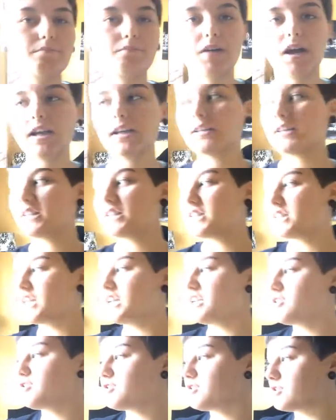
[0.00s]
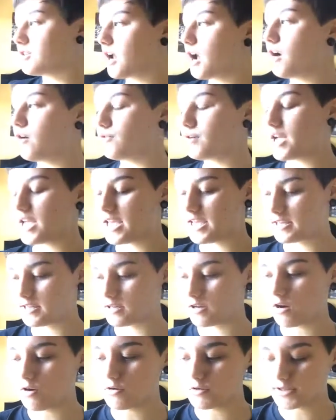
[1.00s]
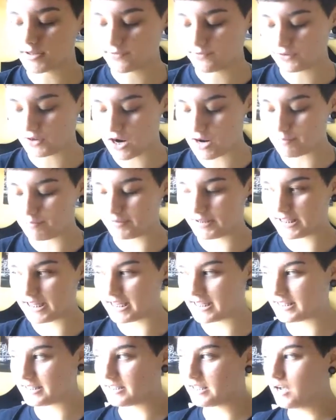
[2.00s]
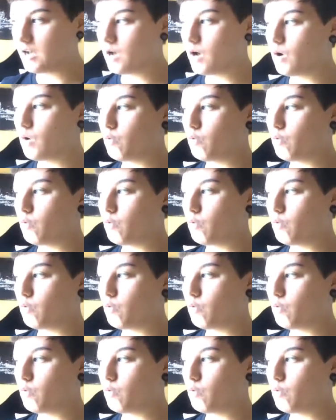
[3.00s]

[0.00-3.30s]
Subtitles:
But this show, it goes from this